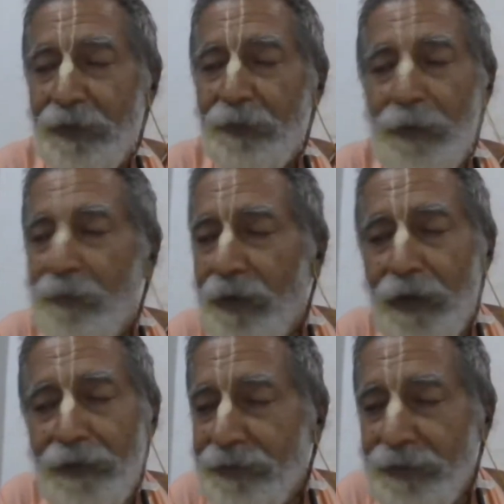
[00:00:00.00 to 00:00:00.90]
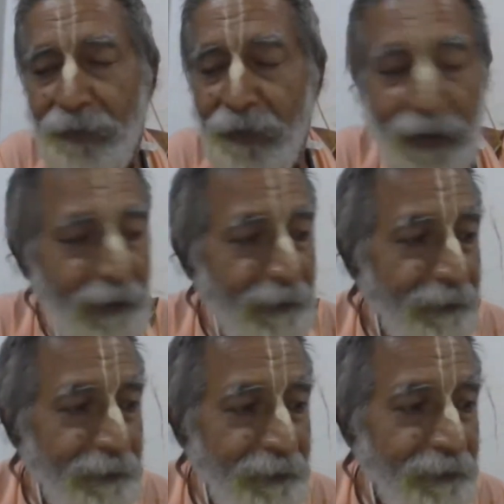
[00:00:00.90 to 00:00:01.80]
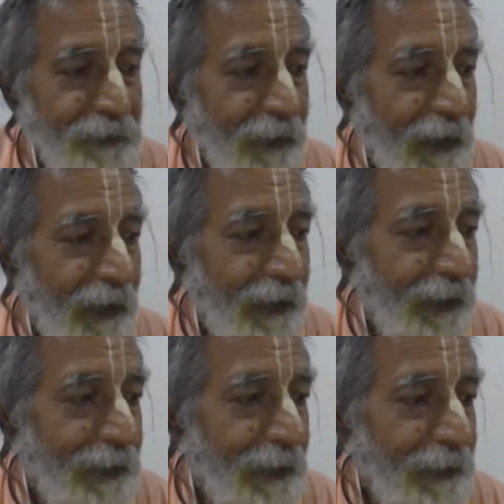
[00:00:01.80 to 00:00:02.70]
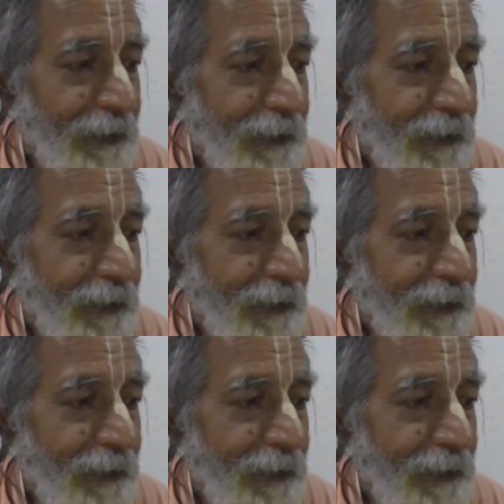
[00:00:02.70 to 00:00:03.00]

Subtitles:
from Lord Shiva, you know.